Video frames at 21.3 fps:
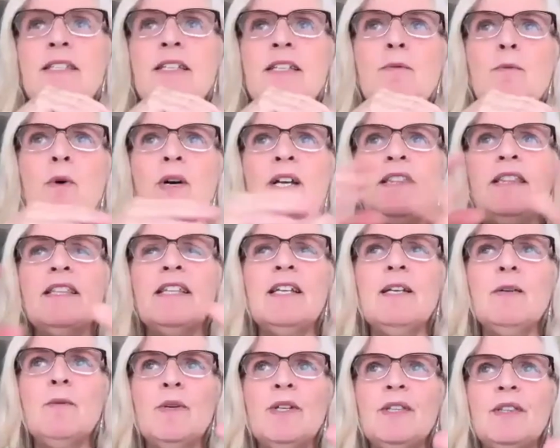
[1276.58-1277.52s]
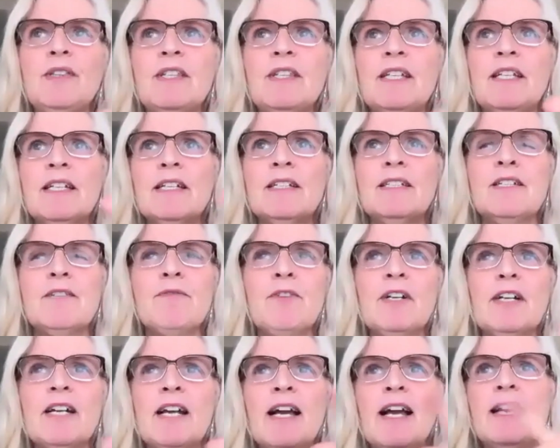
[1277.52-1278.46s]
one thing with the
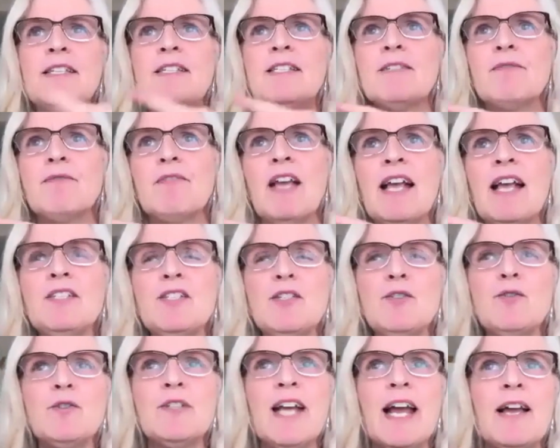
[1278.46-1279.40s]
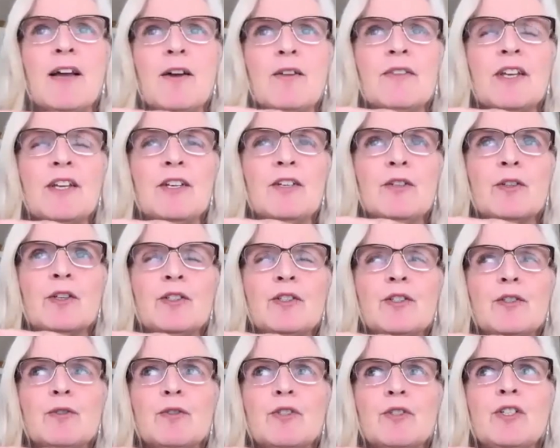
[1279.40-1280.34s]
different kinds of estradiol that you can
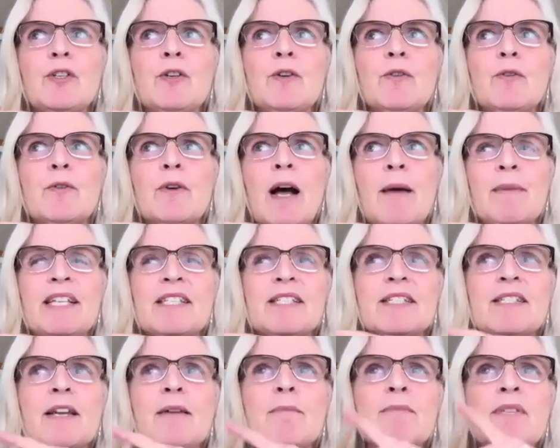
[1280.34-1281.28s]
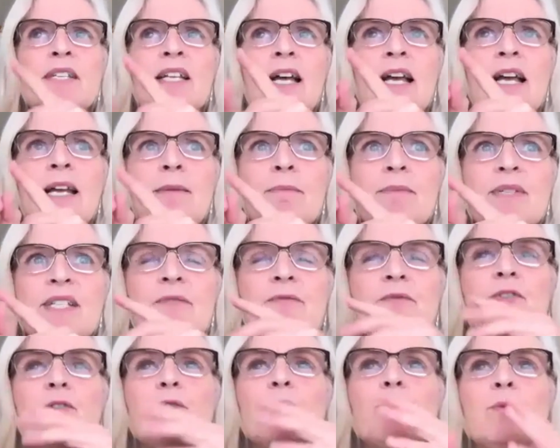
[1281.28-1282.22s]
do too. I mean, sometimes
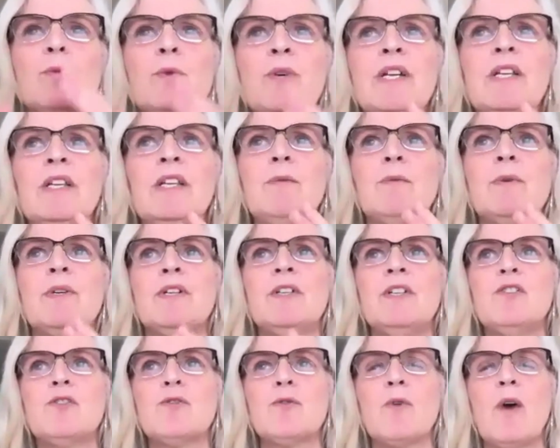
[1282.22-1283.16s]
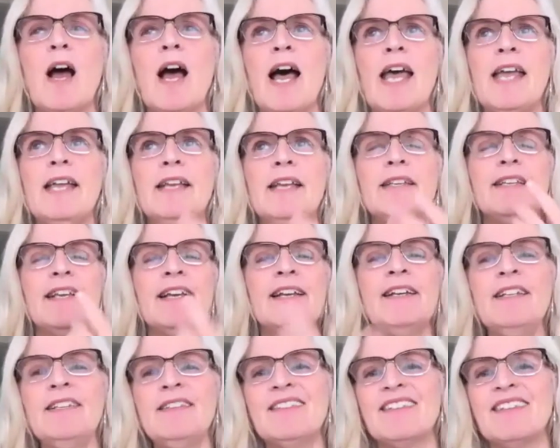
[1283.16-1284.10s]
if you're really, really dry,
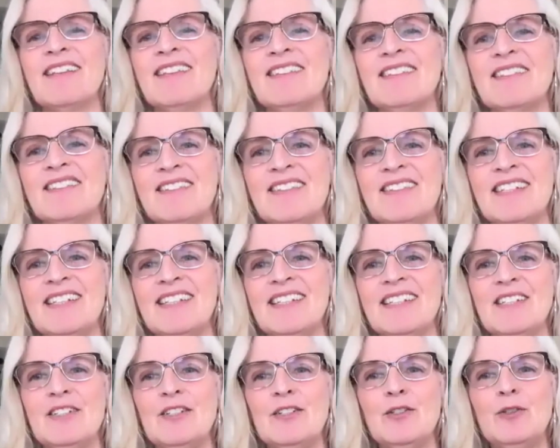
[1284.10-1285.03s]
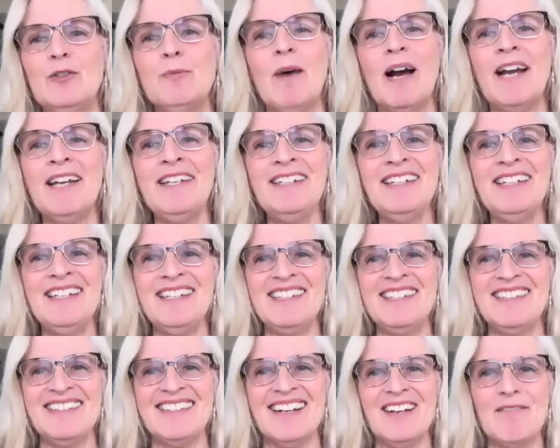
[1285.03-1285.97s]
you might
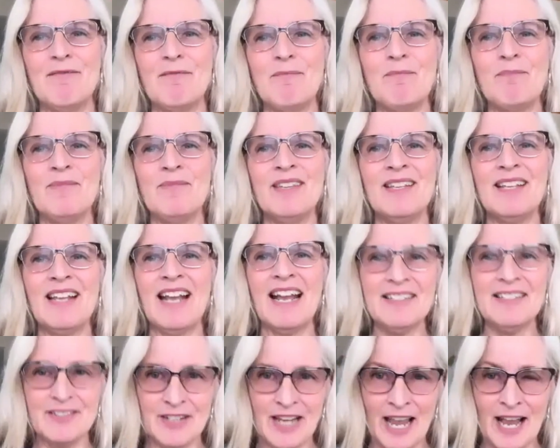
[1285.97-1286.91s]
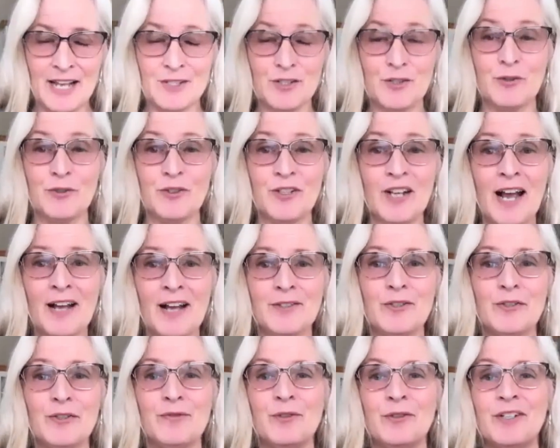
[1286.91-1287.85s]
need to ask your
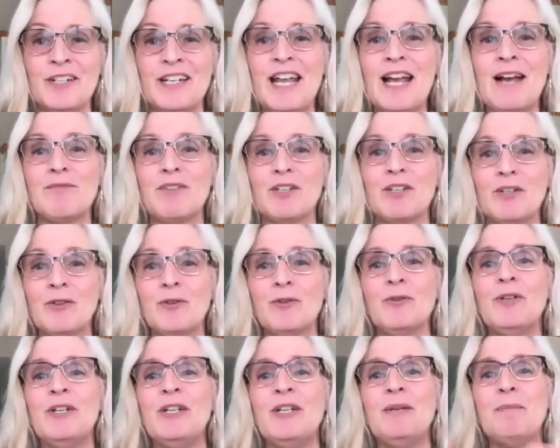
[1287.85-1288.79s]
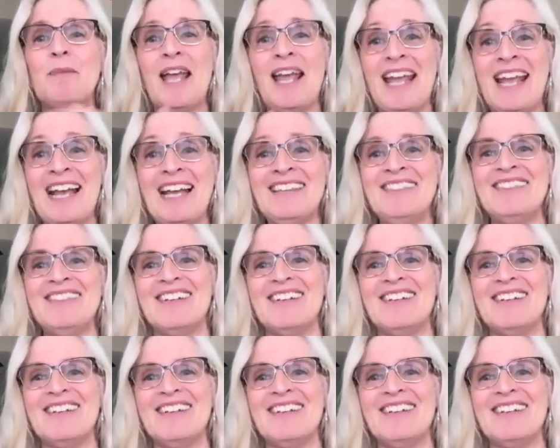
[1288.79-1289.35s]
doctor if you can have the cream and